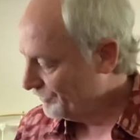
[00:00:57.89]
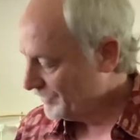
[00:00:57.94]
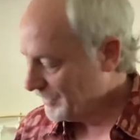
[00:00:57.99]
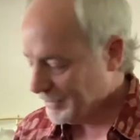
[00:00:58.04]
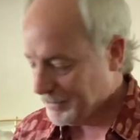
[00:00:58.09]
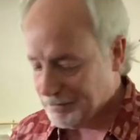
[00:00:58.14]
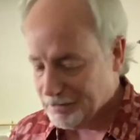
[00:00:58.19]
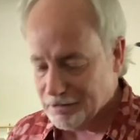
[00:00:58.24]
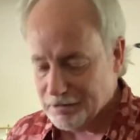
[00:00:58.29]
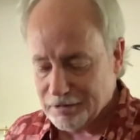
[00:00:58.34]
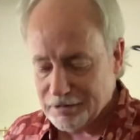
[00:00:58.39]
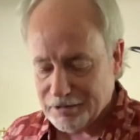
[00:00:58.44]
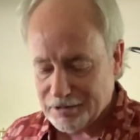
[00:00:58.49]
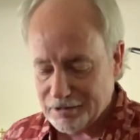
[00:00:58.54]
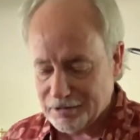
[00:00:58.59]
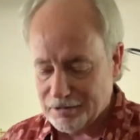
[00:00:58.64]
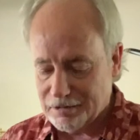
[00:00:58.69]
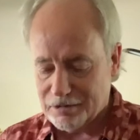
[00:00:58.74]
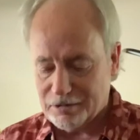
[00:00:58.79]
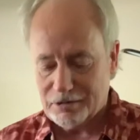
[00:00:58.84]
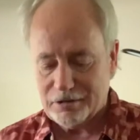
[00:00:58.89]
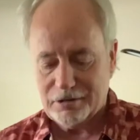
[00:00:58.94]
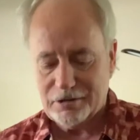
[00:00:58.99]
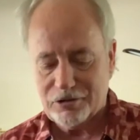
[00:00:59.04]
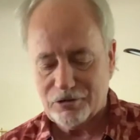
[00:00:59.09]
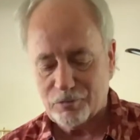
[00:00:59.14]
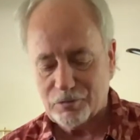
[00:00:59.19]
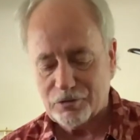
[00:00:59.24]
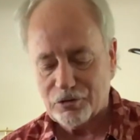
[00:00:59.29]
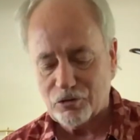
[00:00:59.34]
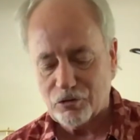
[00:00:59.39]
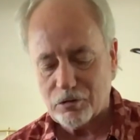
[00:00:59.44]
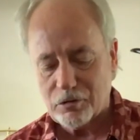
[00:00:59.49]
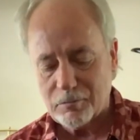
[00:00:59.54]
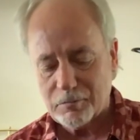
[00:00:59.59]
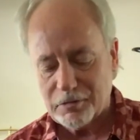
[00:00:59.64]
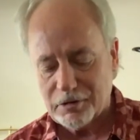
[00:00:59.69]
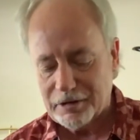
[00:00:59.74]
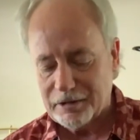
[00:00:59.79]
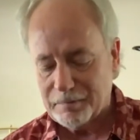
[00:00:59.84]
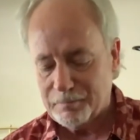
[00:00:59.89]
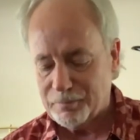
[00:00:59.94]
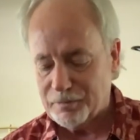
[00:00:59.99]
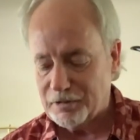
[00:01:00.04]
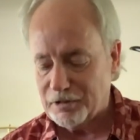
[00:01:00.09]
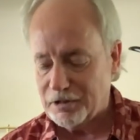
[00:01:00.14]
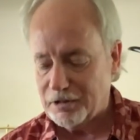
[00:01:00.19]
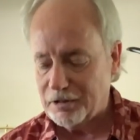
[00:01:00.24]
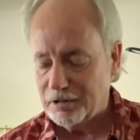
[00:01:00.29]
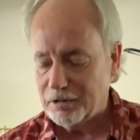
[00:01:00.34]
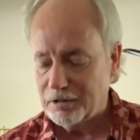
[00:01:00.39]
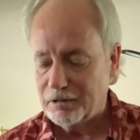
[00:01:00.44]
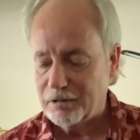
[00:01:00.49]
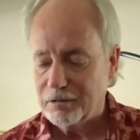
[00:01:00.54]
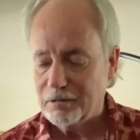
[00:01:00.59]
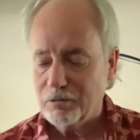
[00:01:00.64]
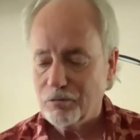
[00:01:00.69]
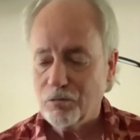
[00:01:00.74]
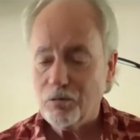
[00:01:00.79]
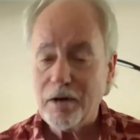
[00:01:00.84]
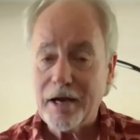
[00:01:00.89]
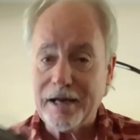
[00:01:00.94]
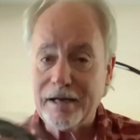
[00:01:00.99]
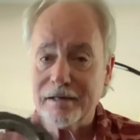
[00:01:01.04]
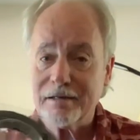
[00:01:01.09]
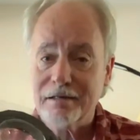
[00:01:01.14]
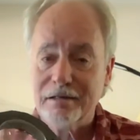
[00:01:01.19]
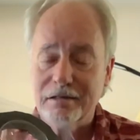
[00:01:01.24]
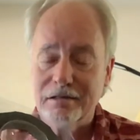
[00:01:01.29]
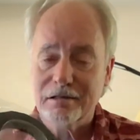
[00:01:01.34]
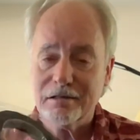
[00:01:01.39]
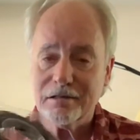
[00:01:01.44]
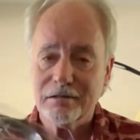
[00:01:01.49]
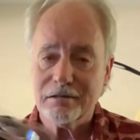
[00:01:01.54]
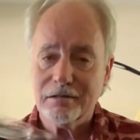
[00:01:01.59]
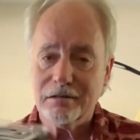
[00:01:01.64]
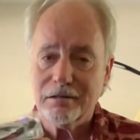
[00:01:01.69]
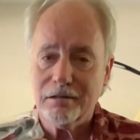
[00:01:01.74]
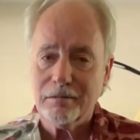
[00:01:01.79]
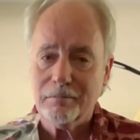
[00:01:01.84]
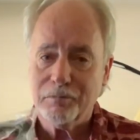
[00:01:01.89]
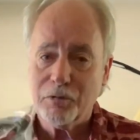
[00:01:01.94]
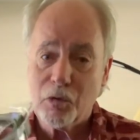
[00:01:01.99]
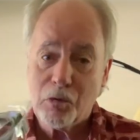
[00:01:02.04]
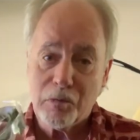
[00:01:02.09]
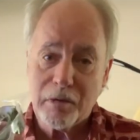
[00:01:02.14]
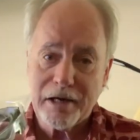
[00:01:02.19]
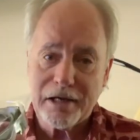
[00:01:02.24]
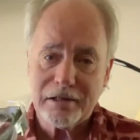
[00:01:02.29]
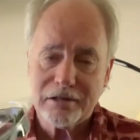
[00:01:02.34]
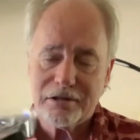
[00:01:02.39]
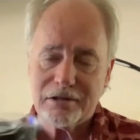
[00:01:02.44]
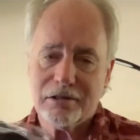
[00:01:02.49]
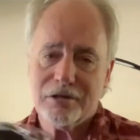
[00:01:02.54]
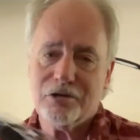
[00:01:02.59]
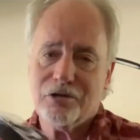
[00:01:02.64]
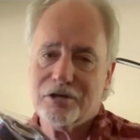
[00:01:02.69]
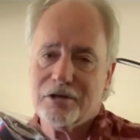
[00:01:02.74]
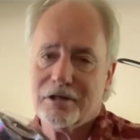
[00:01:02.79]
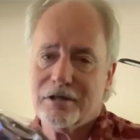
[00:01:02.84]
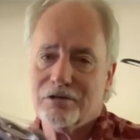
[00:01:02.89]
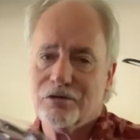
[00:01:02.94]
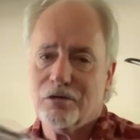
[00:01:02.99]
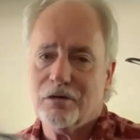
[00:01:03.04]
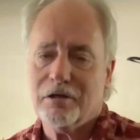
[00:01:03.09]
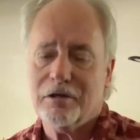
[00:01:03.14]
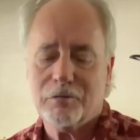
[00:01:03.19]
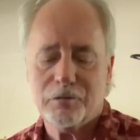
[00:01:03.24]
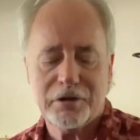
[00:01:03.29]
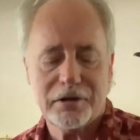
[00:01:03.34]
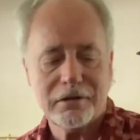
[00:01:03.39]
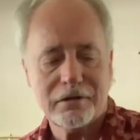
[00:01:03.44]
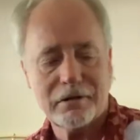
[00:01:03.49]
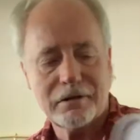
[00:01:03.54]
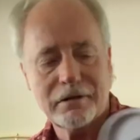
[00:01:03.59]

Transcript: And then this would normally be wax, bow wax that you set a toilet with.